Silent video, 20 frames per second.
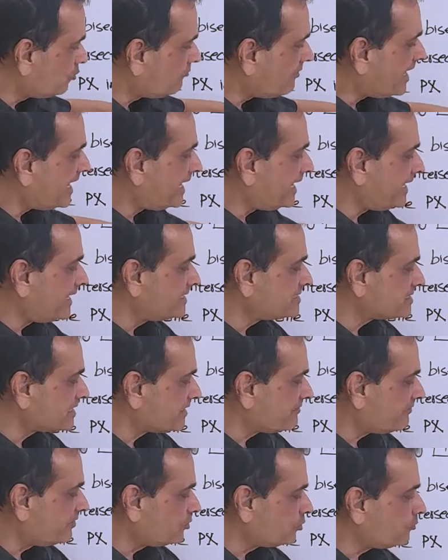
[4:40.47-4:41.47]
QY
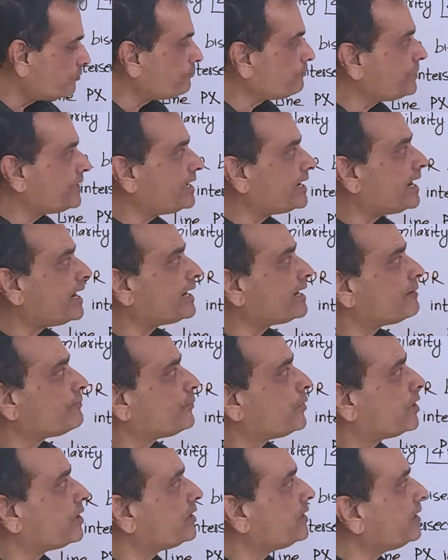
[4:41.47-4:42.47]
is equal to
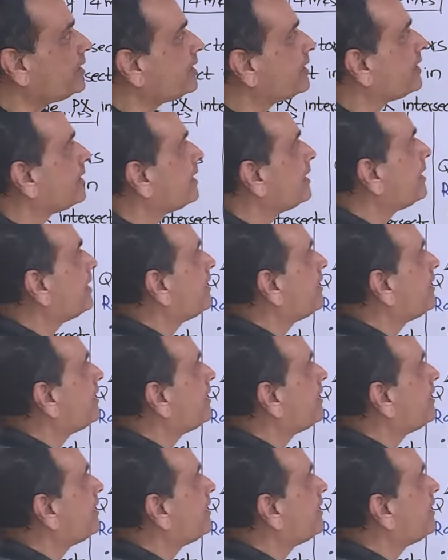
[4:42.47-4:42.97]
PR upon